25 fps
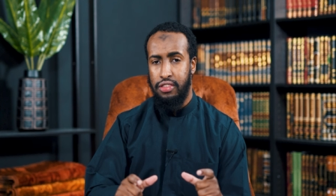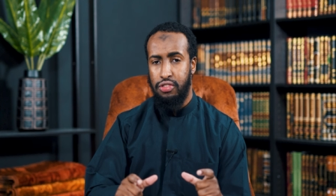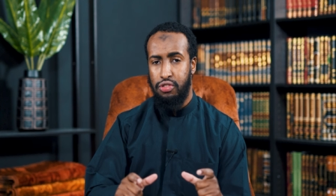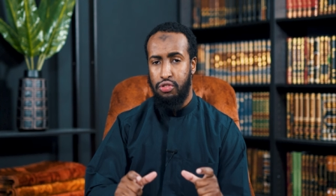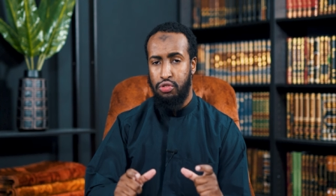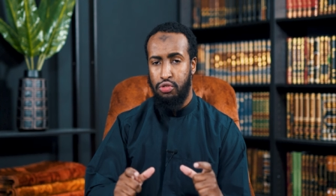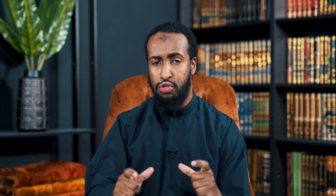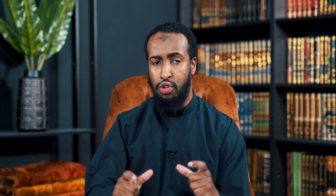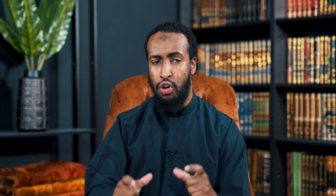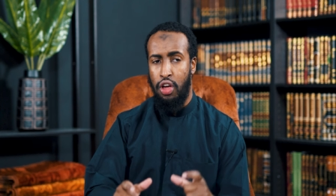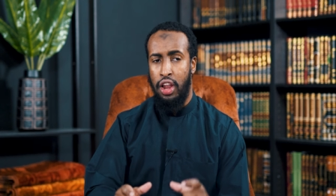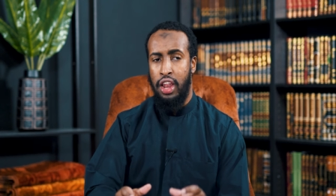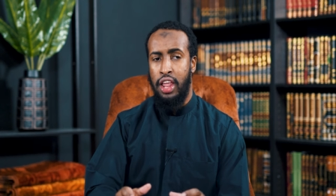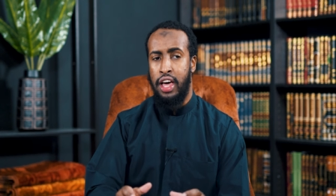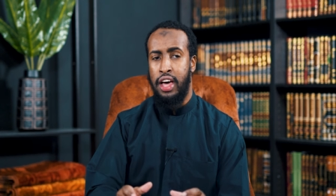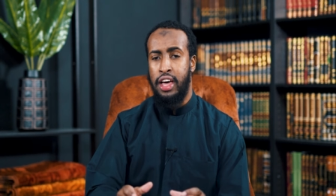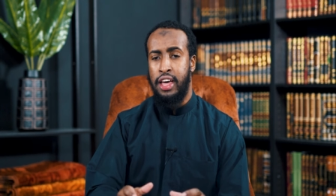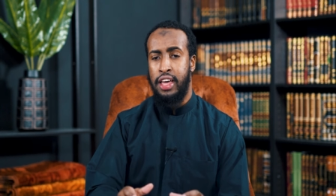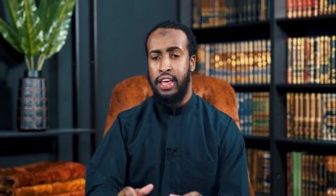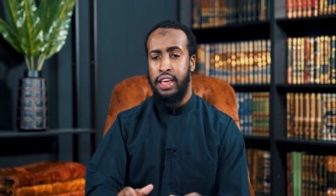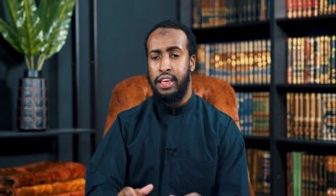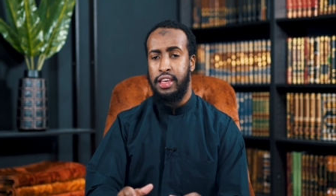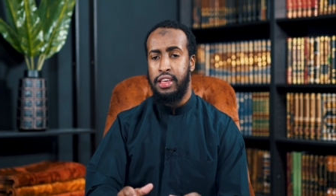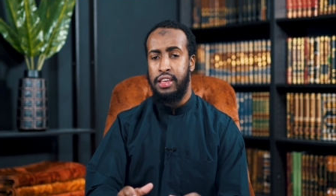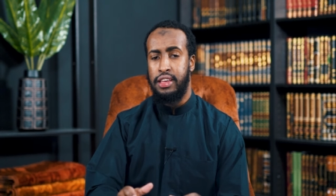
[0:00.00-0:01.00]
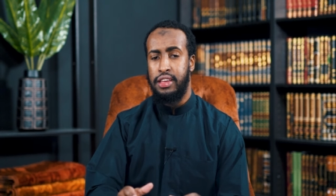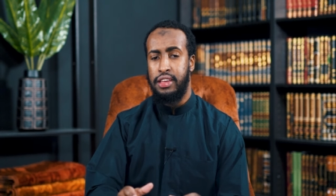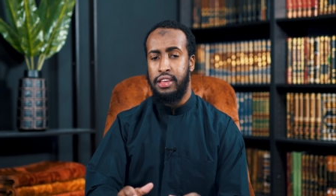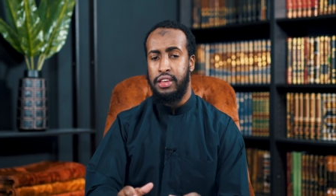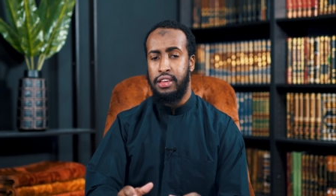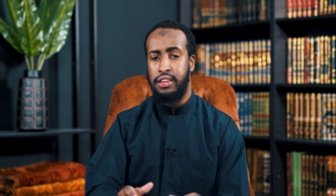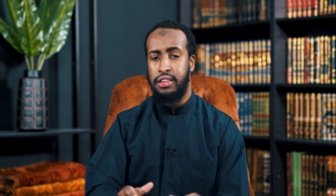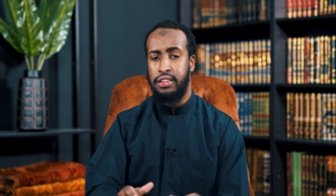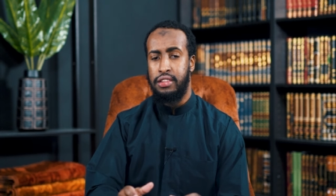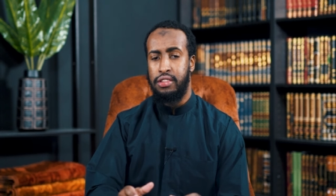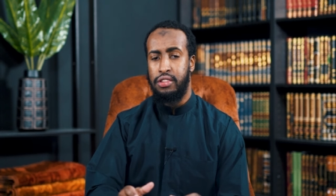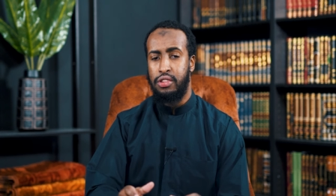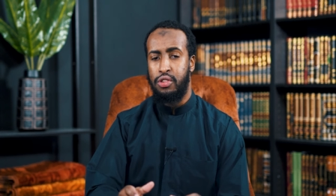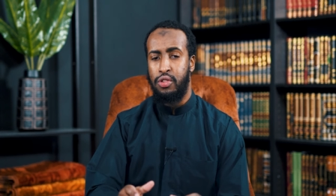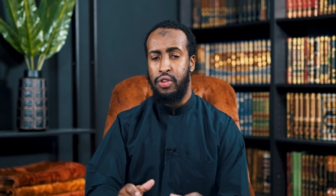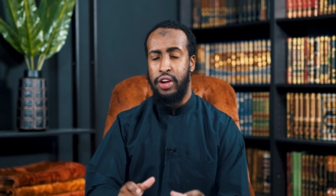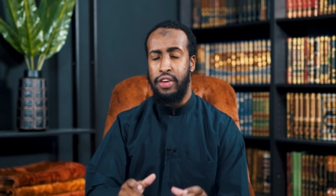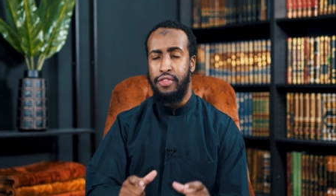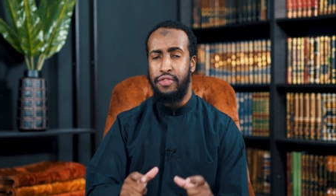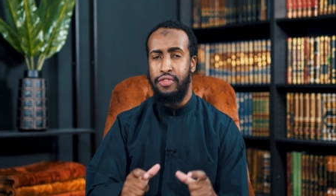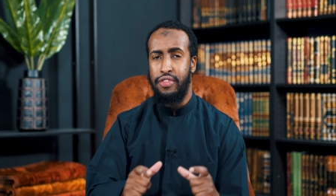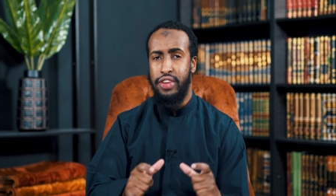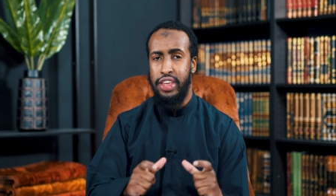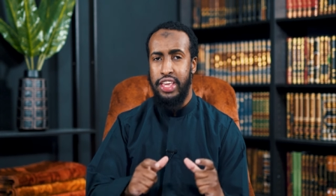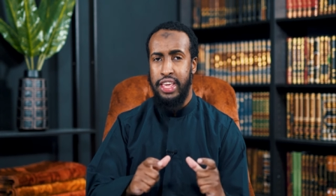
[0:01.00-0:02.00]
scholar or
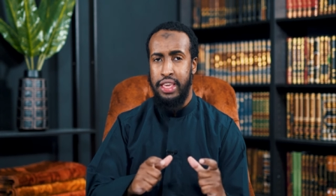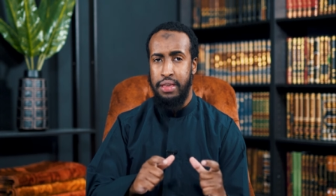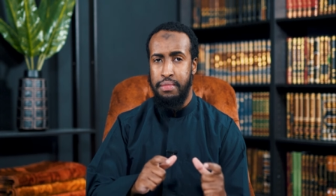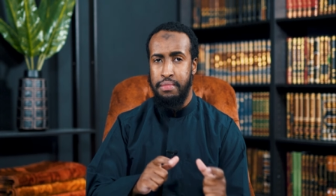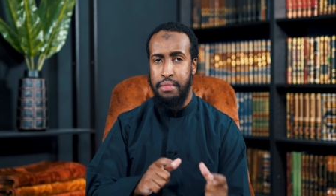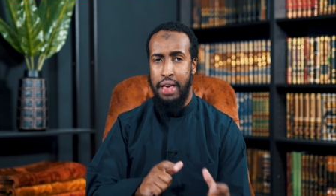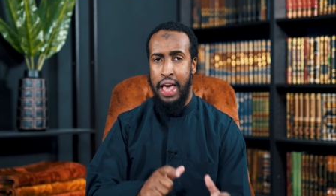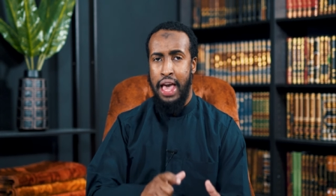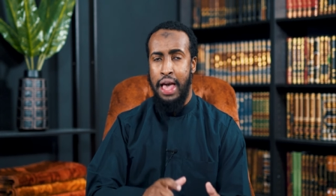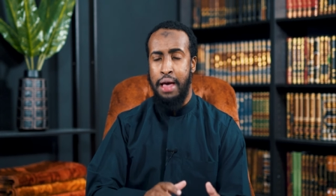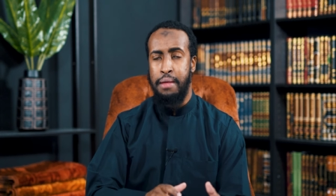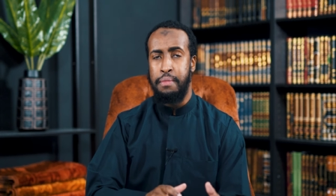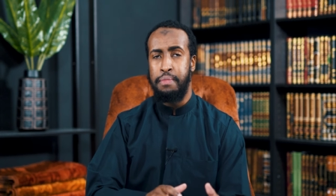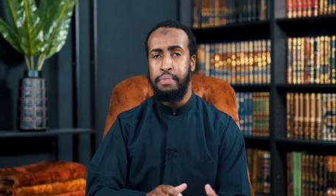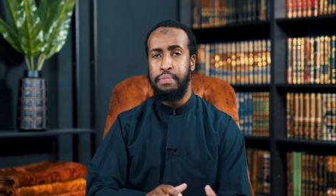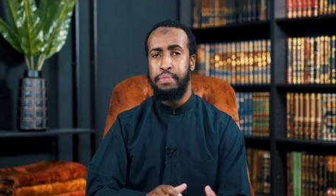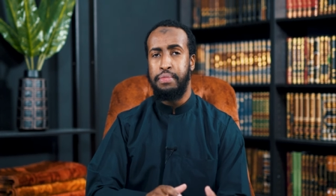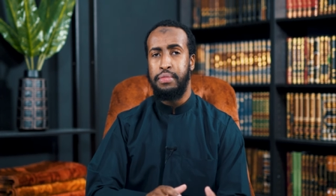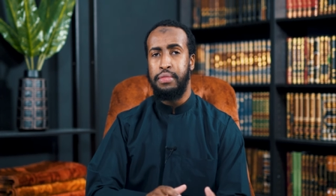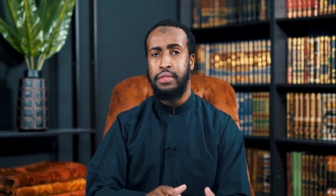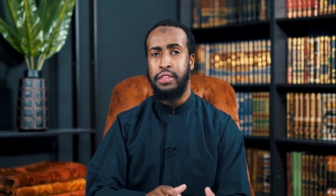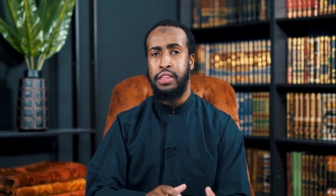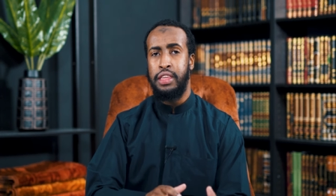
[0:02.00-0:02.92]
every imam